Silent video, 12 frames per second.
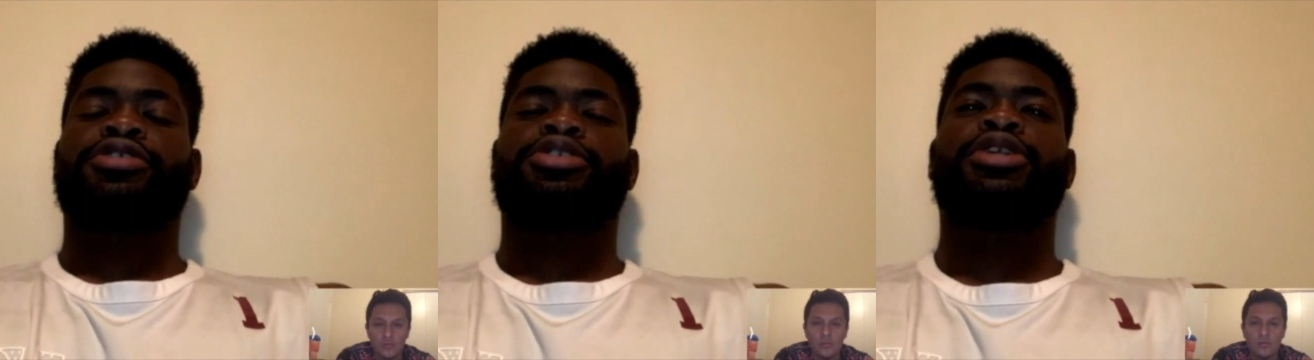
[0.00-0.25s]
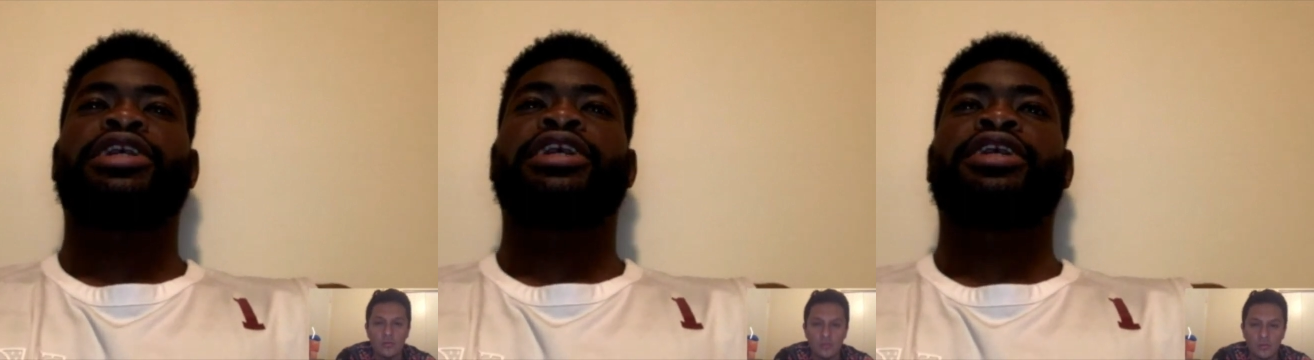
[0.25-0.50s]

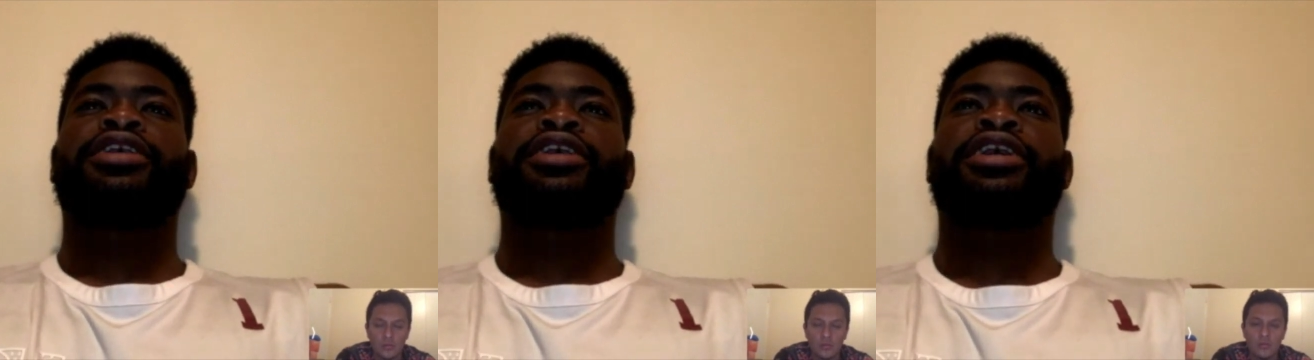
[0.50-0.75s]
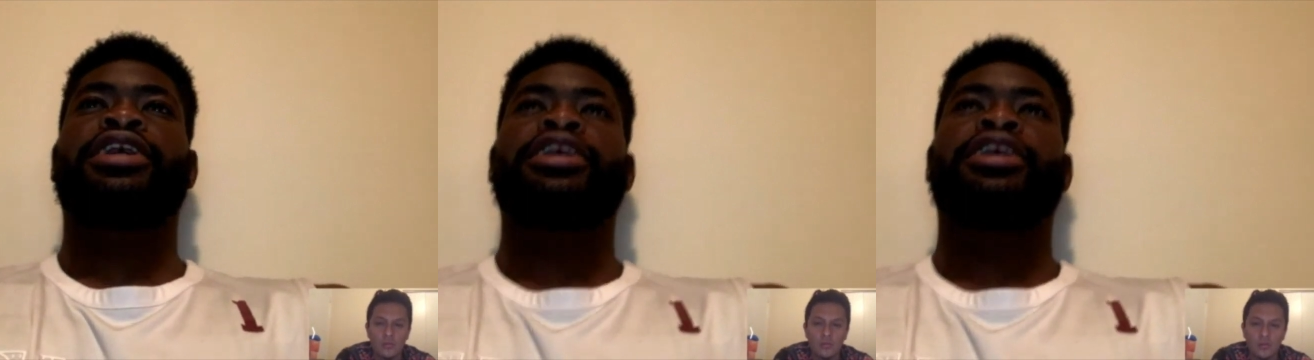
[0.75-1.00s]
Speaker 1: So like
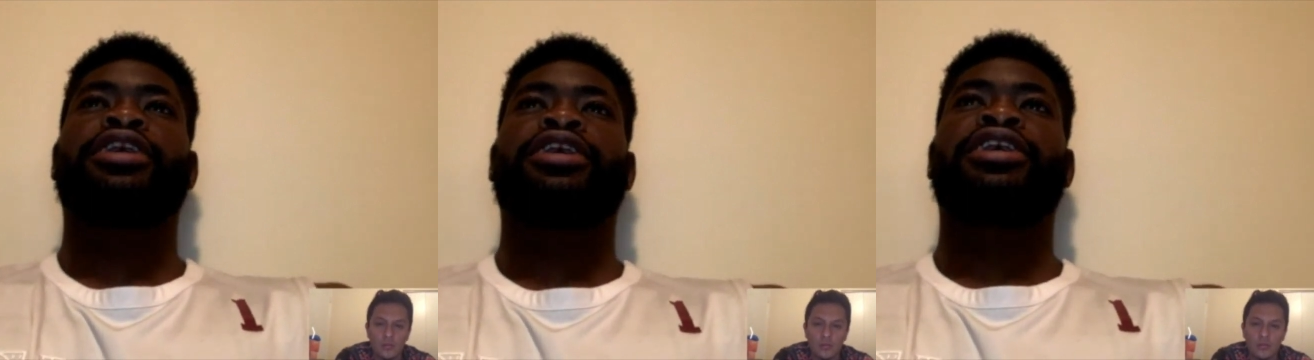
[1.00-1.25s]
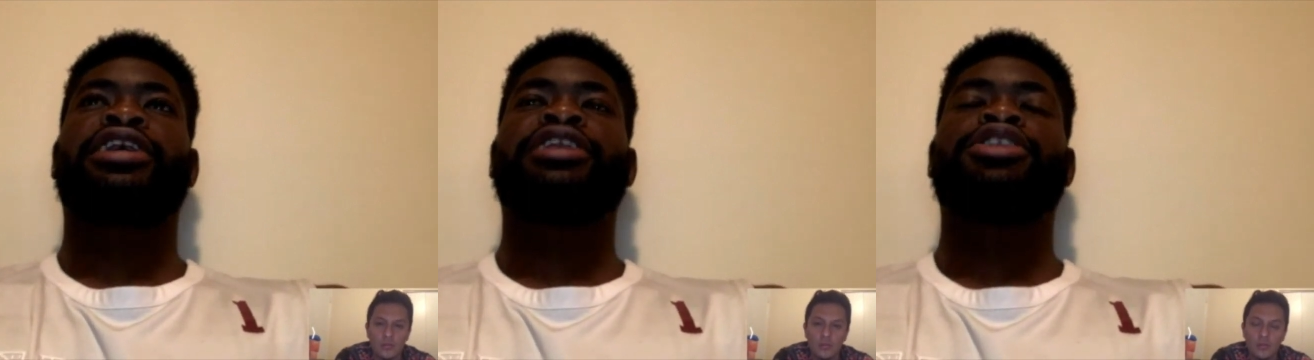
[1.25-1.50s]

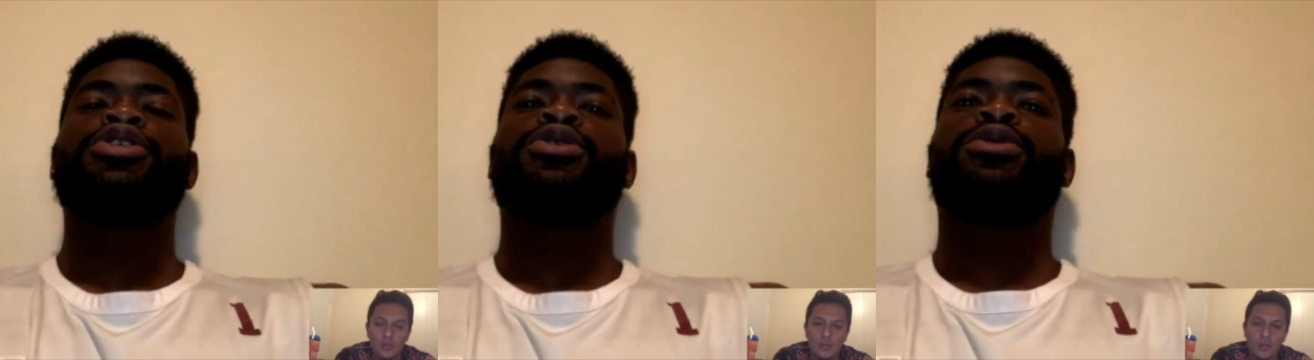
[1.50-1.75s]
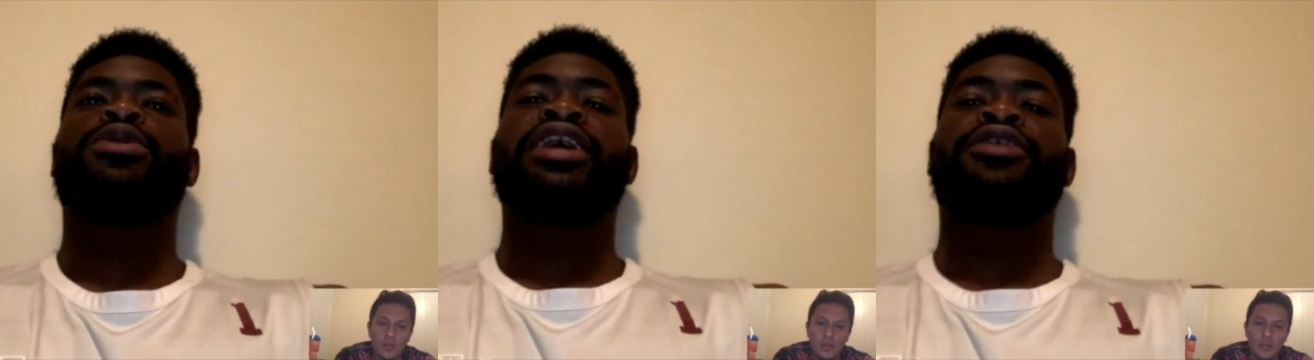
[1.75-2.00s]
he he
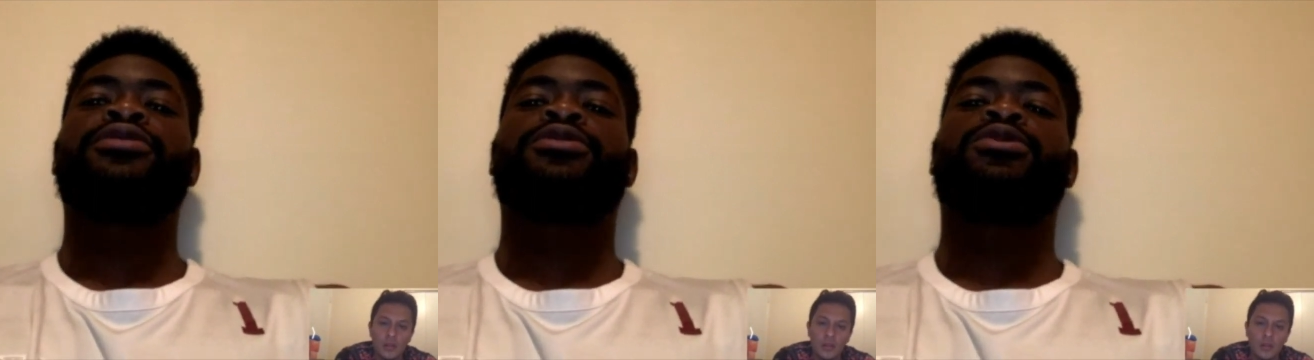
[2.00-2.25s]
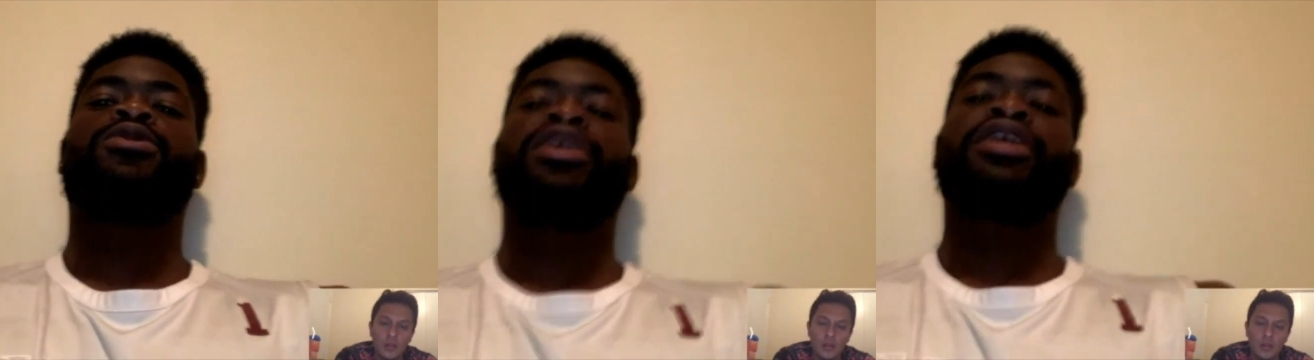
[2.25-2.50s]
knew like
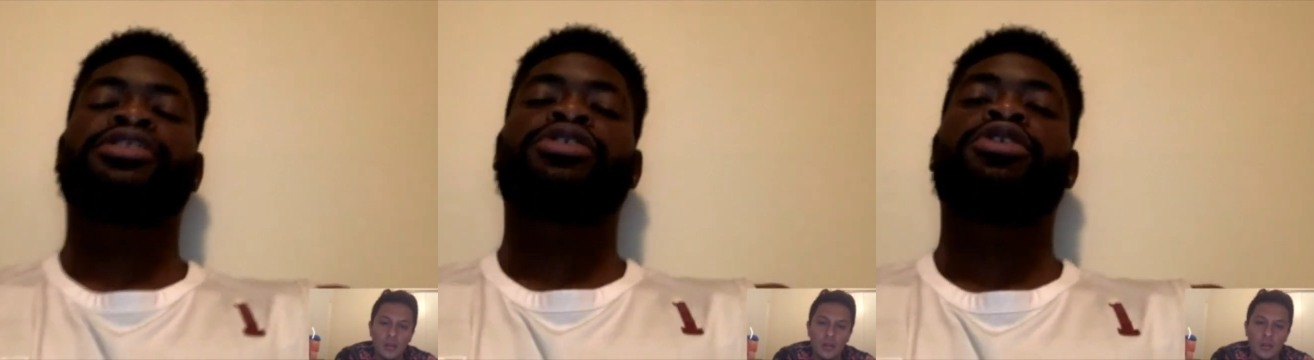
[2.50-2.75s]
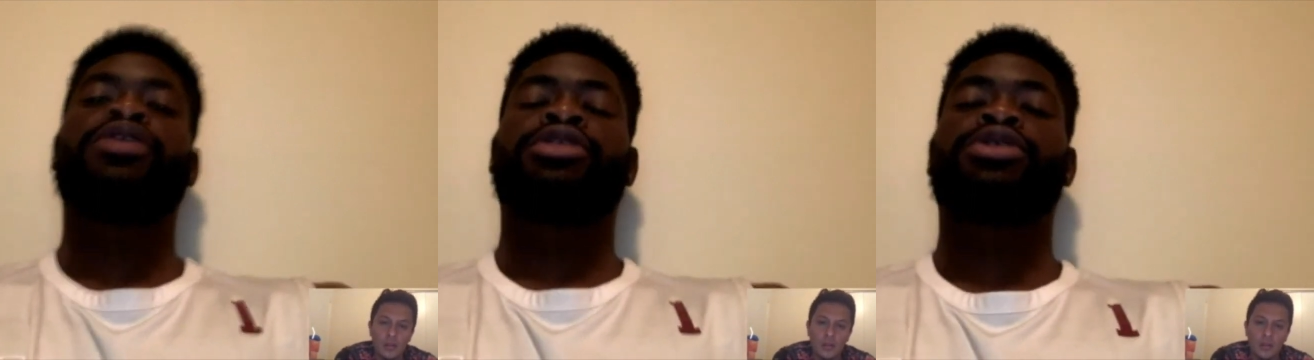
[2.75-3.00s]
what I was
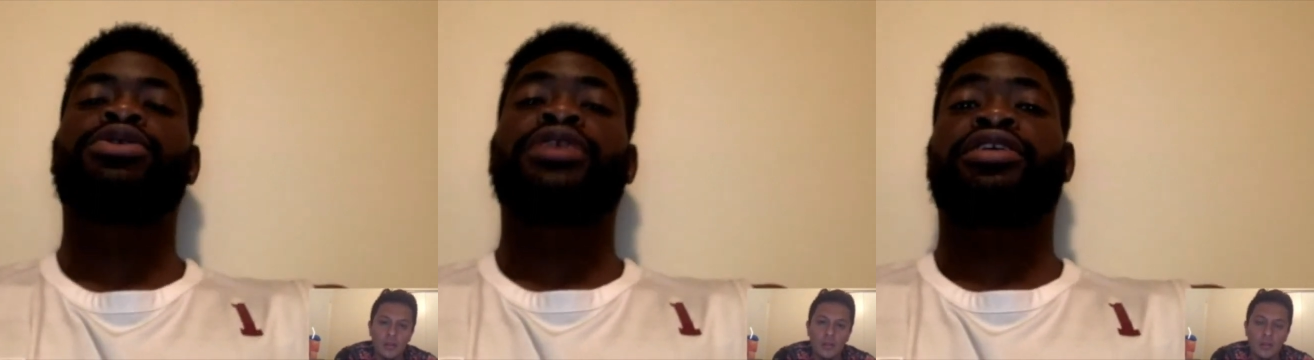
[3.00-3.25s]
going through,